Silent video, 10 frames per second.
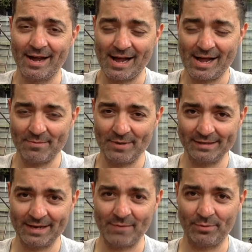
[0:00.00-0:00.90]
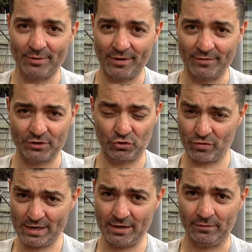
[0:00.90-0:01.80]
Um, example of a
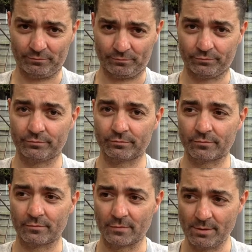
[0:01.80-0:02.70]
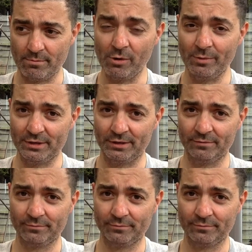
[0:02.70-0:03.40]
screen moment.